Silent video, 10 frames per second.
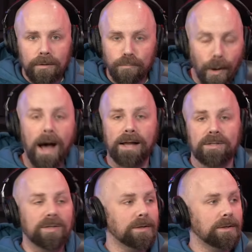
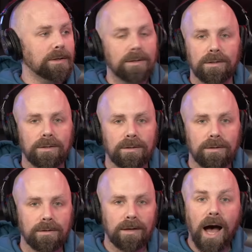But
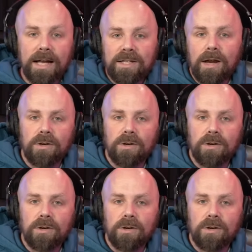I dare